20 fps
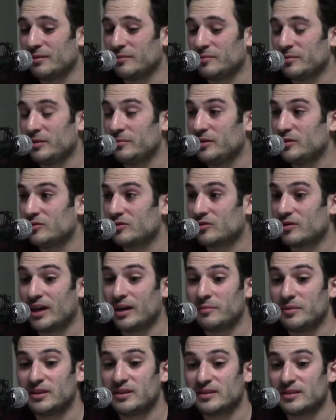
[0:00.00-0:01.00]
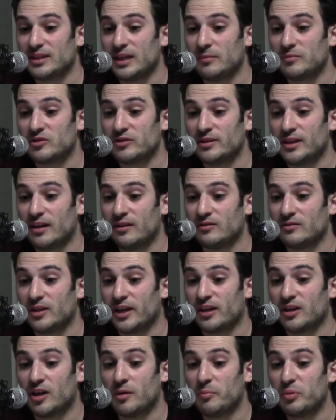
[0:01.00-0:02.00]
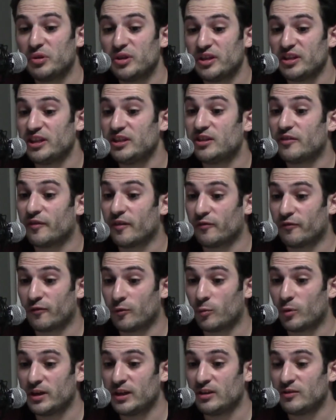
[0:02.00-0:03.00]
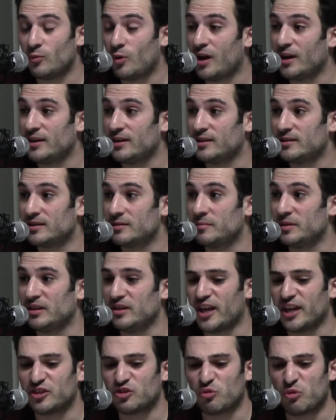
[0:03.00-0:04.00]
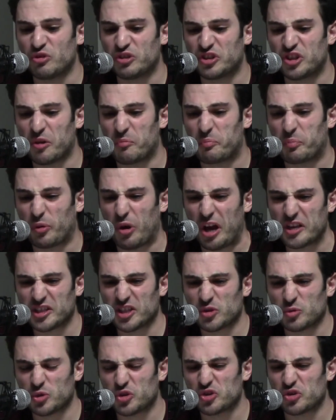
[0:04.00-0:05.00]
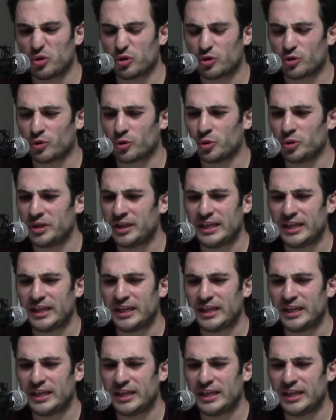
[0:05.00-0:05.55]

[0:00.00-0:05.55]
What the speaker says: but maybe he was crying because the game turned out like completely different from what he wanted it to be. Like the process was so grueling.